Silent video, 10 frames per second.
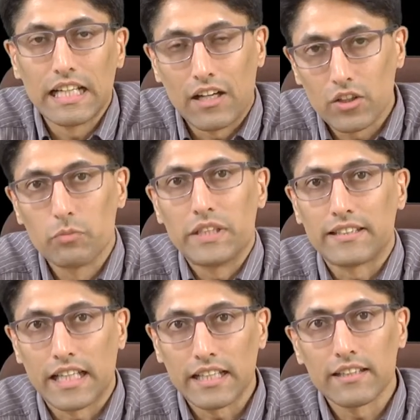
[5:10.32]
How can we
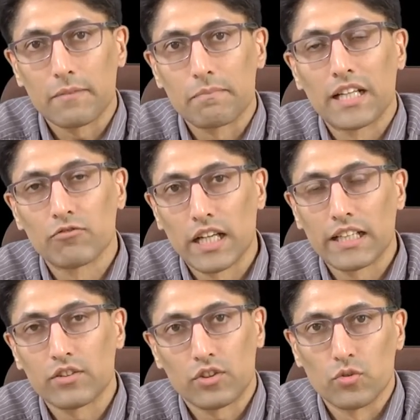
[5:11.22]
say that my
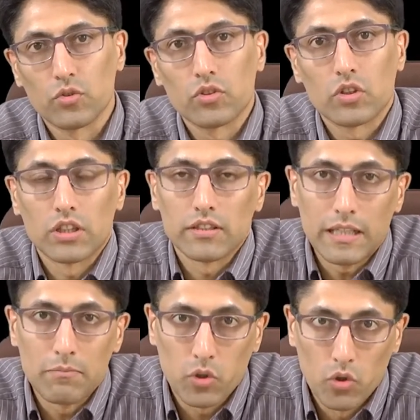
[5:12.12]
right to
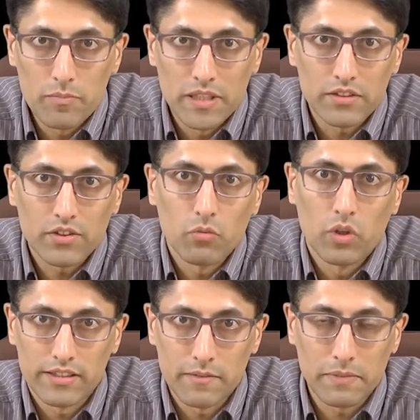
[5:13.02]
employment
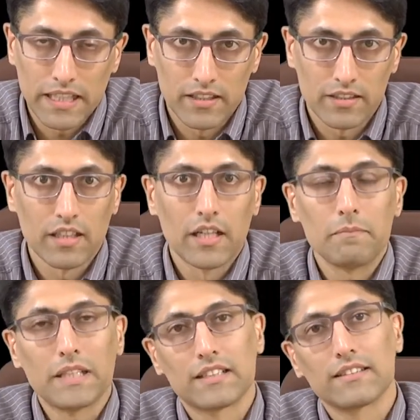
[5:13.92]
was impaired
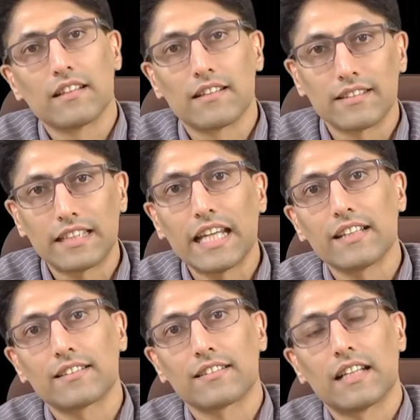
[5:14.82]
because
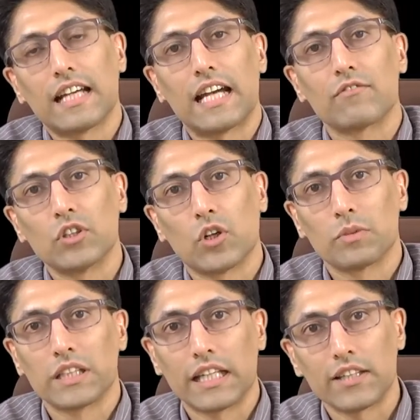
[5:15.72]
states have the
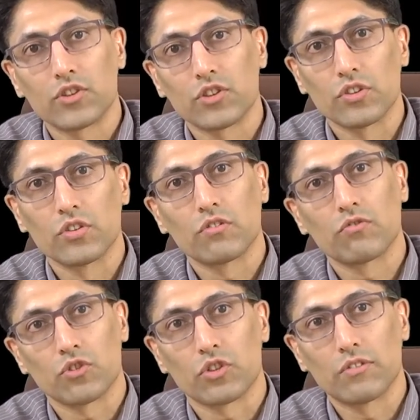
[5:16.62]
obligation
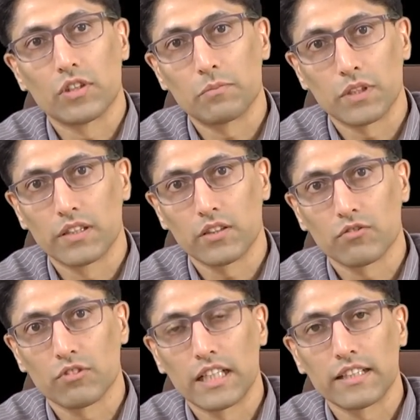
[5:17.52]
for civil and
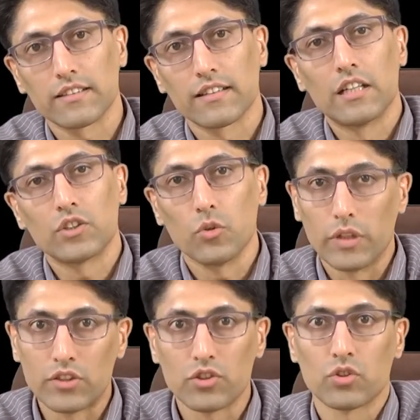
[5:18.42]
political rights
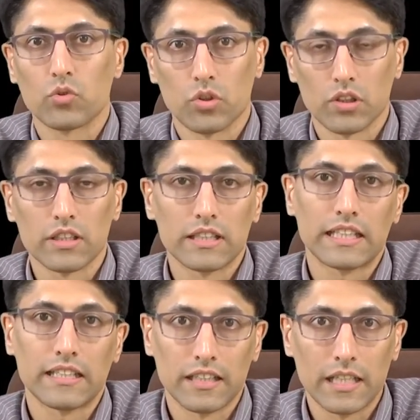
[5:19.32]
to ensure
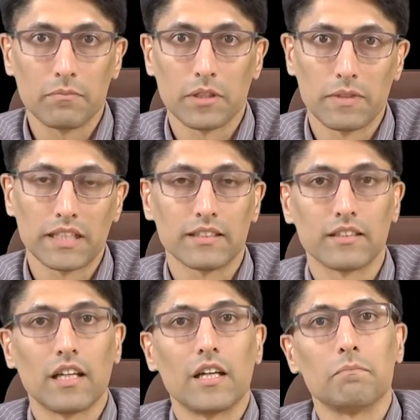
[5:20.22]
that they are
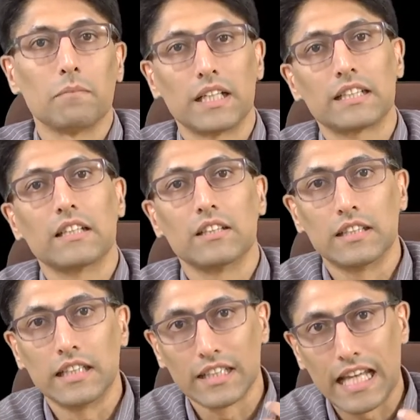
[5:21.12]
implemented,
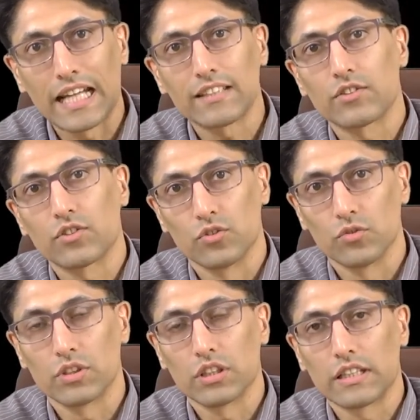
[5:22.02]
but the
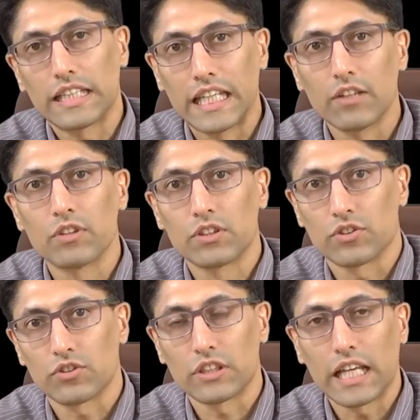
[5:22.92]
latitude given
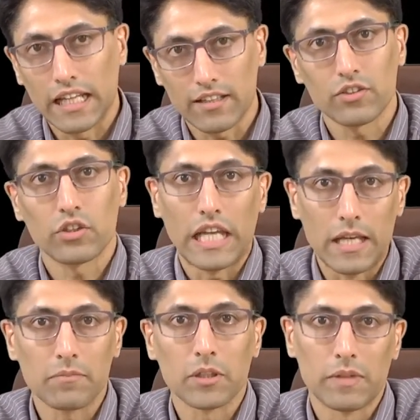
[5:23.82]
to states to
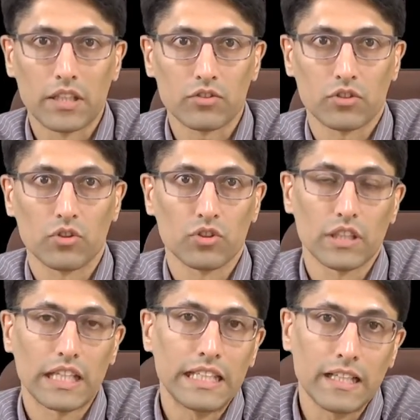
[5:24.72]
implement
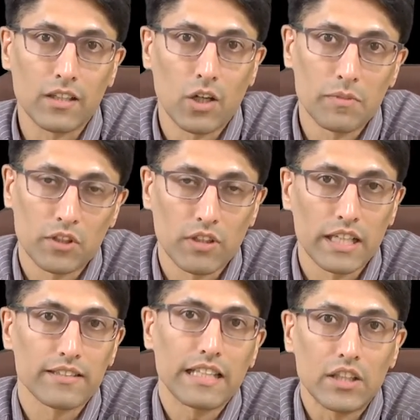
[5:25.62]
social and economic
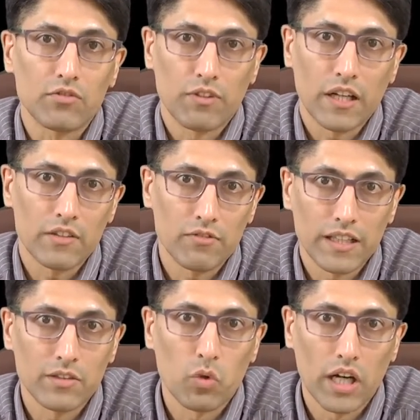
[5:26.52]
rights is very,
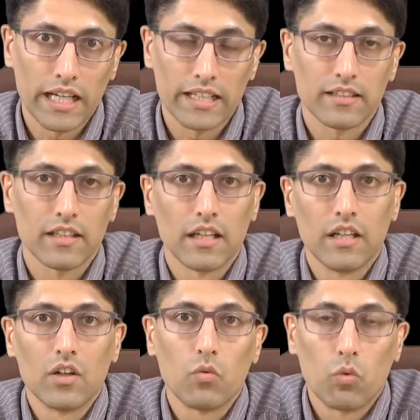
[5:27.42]
very wide.
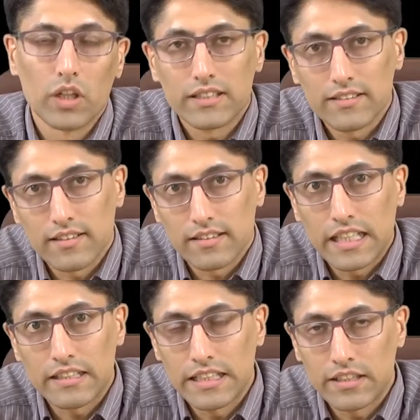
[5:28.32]
What does a
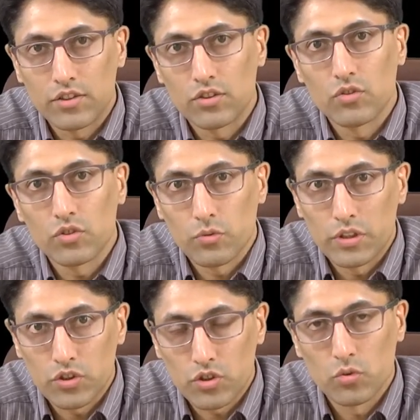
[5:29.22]
state need to do to
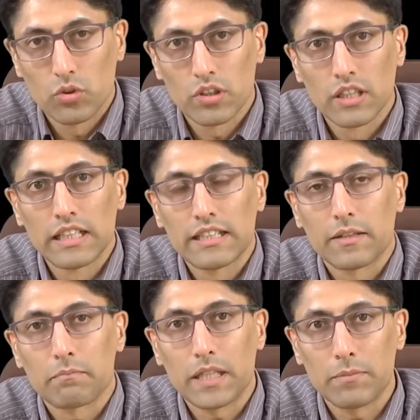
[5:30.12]
ensure
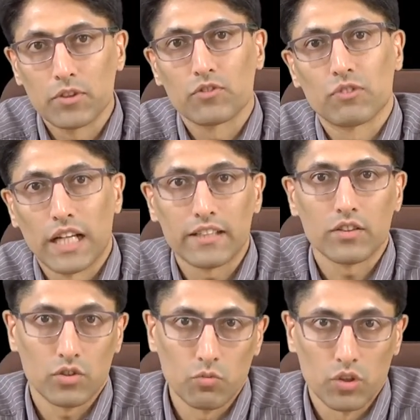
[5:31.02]
that people's right
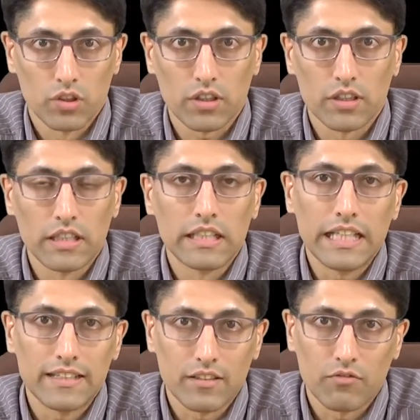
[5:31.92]
to work
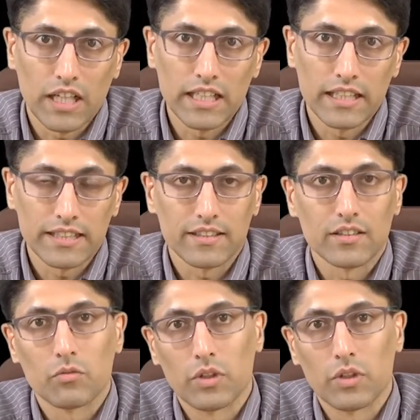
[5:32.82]
isn't violated?